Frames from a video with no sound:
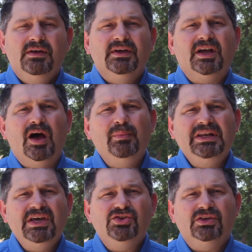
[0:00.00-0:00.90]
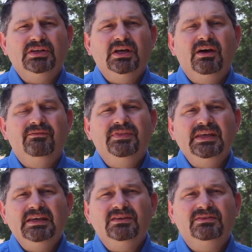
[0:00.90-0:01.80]
The combination of
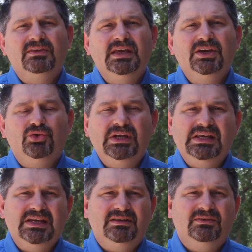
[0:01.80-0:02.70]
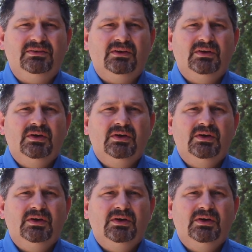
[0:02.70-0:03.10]
these ingredients